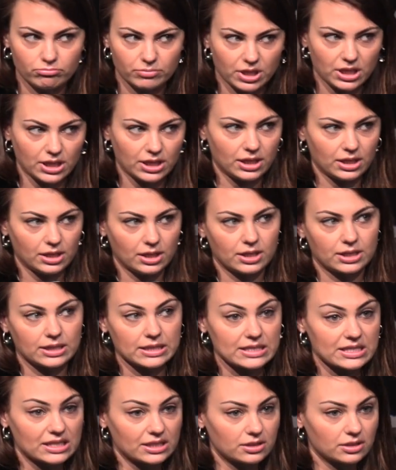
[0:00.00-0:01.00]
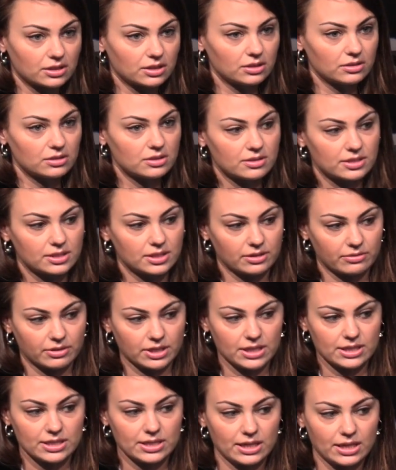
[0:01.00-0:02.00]
be considered
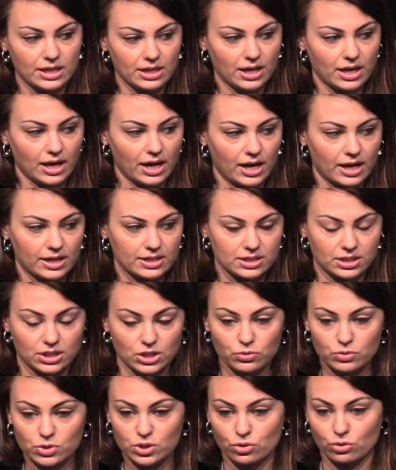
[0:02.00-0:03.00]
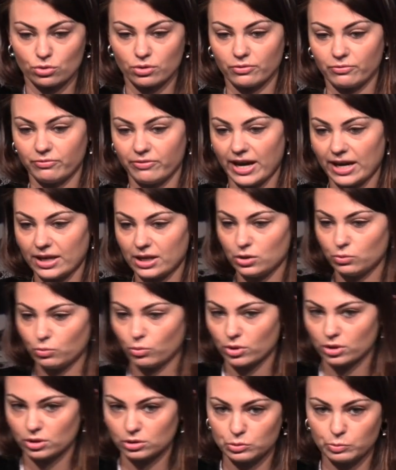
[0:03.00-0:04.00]
seriously as a new store of value
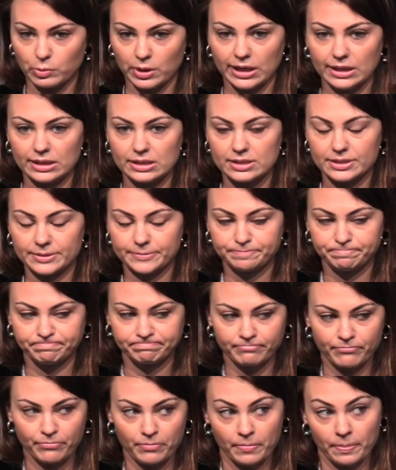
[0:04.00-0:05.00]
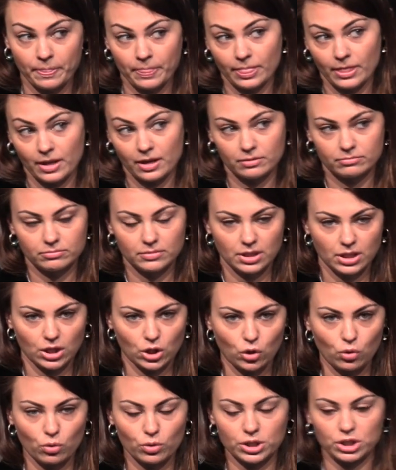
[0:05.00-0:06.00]
worldwide?
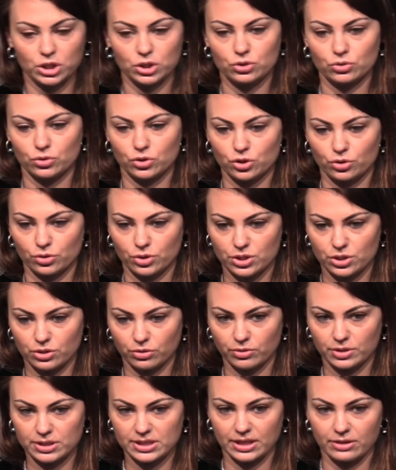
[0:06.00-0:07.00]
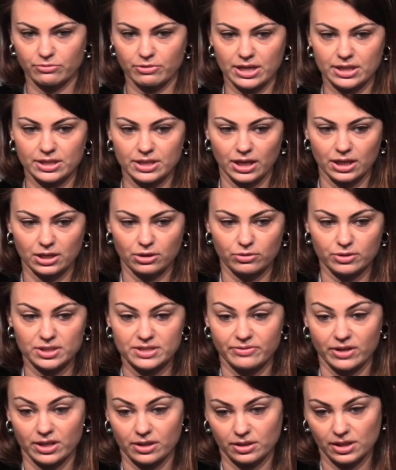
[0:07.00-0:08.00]
According to George Soros and Ray Dalio,
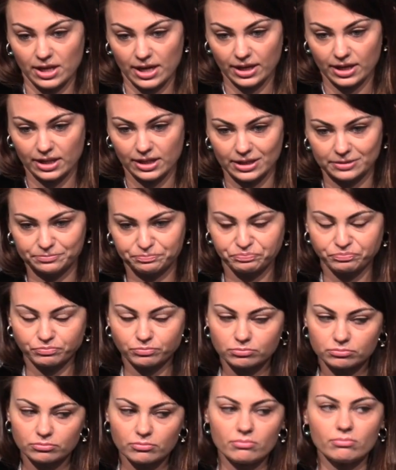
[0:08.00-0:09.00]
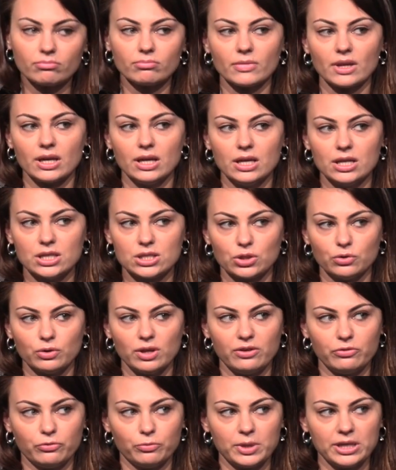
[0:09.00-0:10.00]
is very likely. So
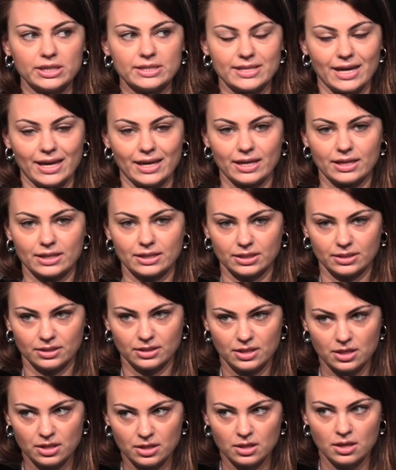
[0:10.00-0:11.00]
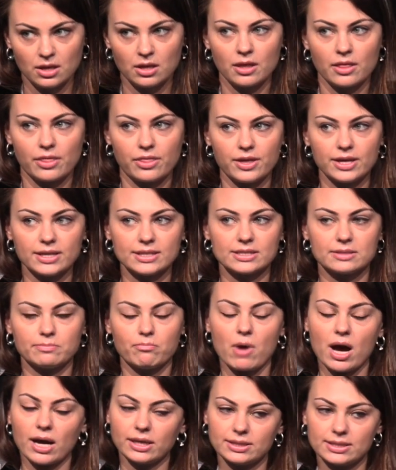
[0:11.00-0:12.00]
if we take this
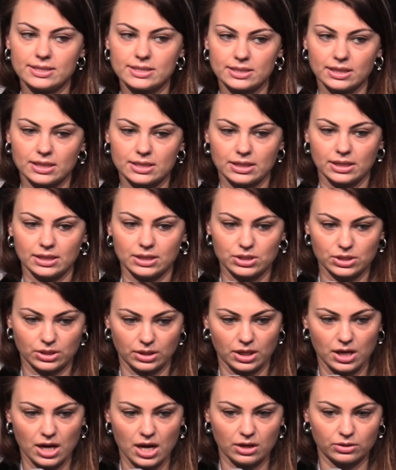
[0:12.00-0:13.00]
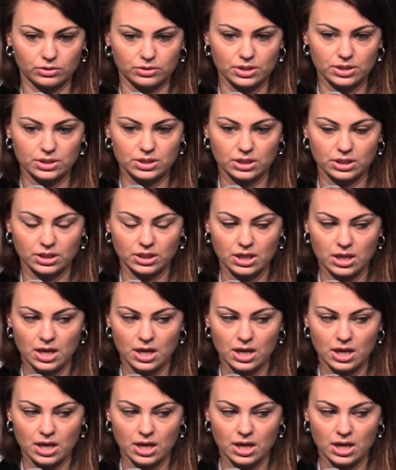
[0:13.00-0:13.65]
mindset into account